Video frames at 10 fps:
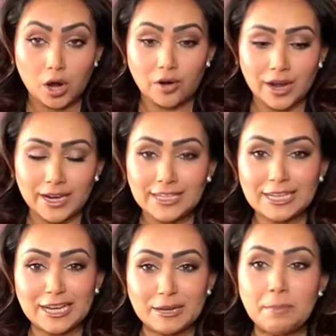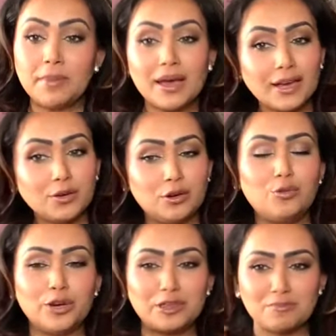All right, I am back
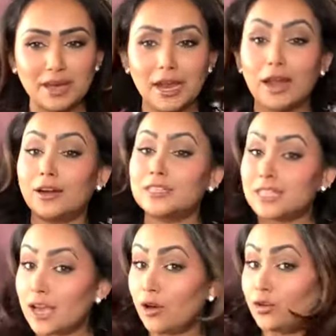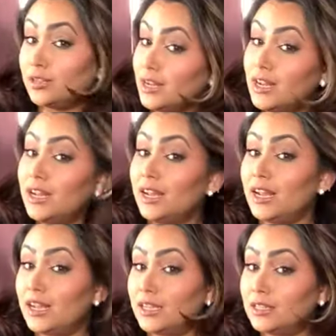with my hair down,
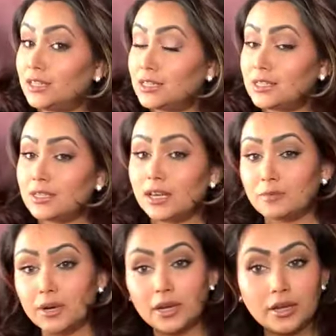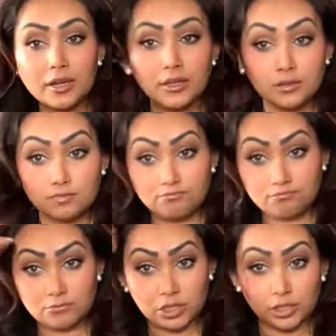and this is like my
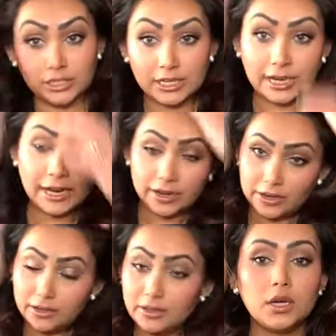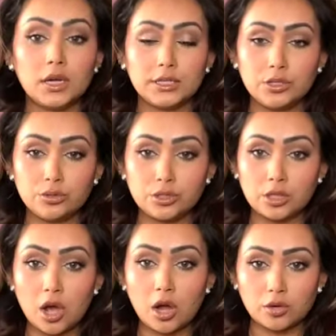third day hair. I use
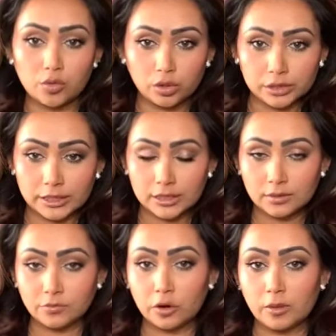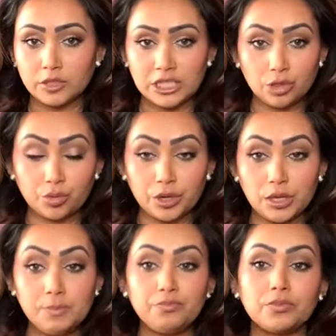the hot rolling from
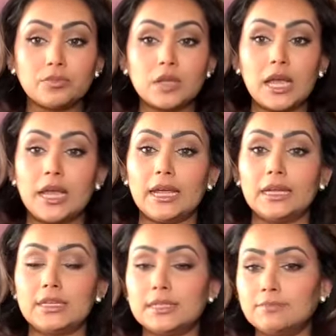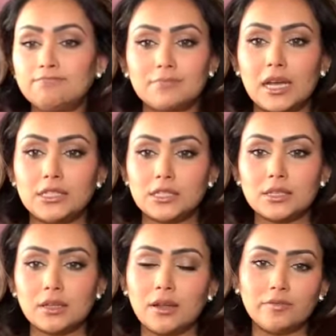T3, and I
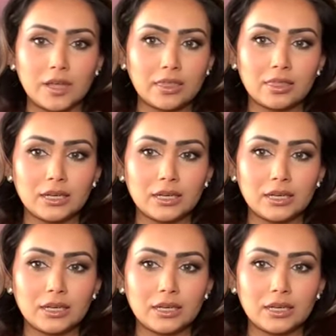just love that